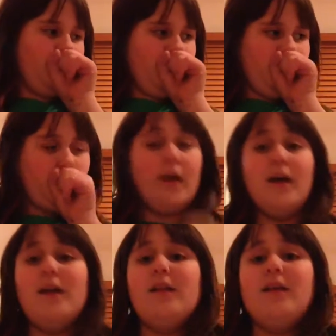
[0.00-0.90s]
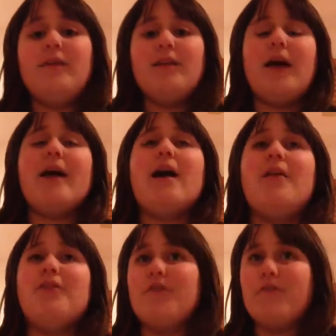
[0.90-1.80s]
Leave a like
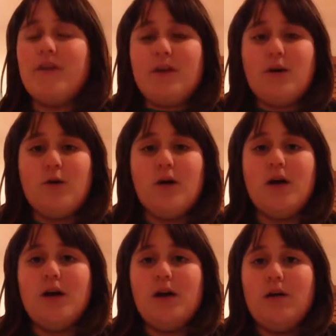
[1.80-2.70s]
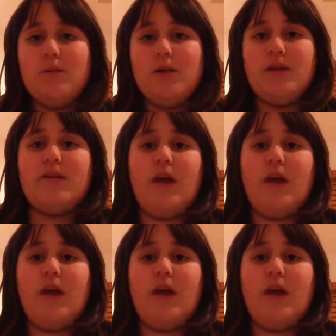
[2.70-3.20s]
on this video, please.